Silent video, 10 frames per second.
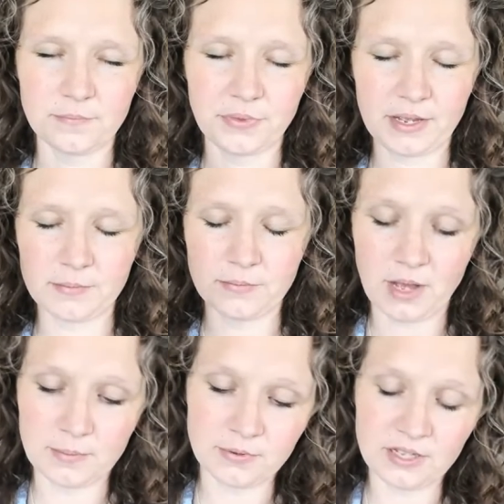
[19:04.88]
I'm
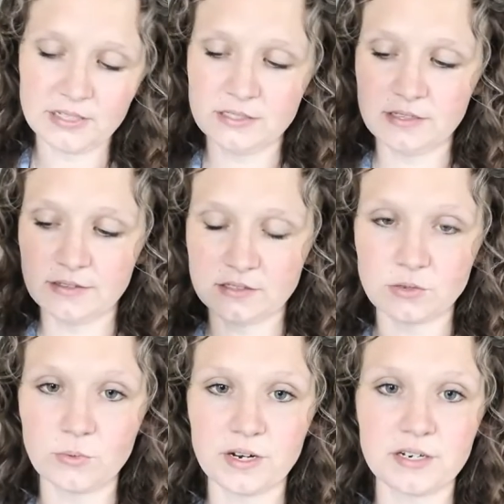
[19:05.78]
I'm placing this
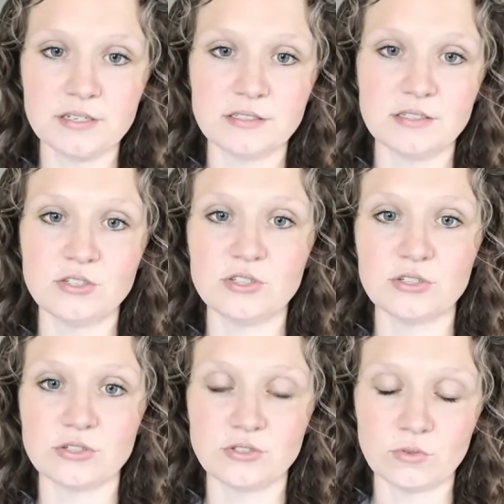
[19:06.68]
awareness into
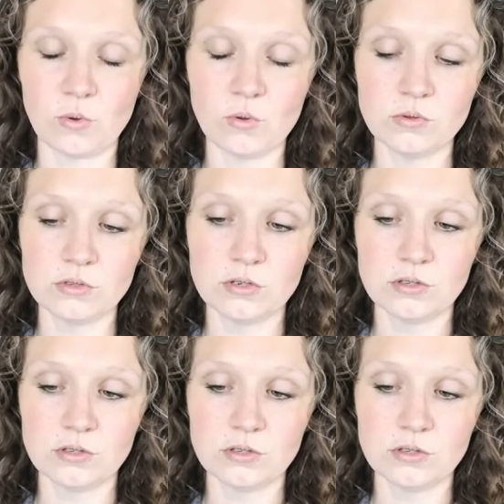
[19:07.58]
your soul,